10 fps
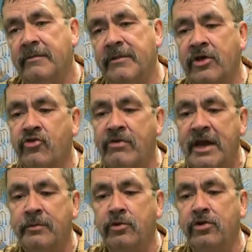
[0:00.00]

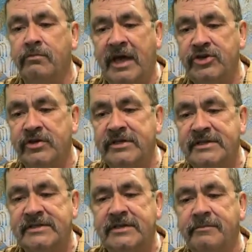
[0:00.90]
incredible measuring
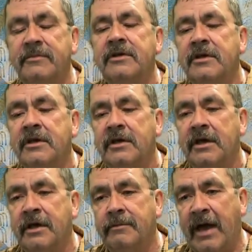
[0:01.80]
system,
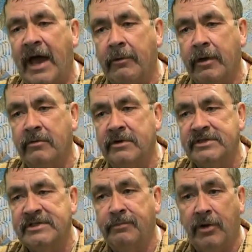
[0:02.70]
how it
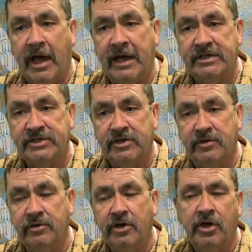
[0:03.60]
was applied
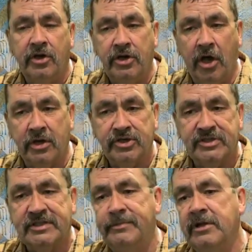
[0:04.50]
to not
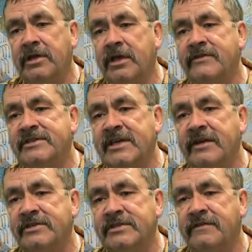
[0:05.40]
just the building of a
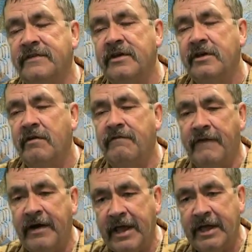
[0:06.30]
series of
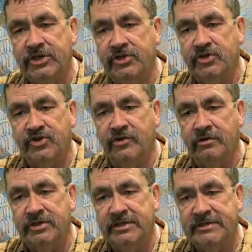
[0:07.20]
very ancient
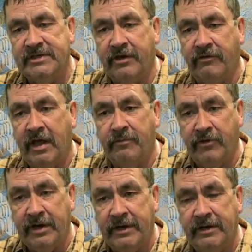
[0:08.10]
structures in Great
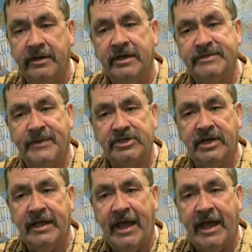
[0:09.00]
Britain, especially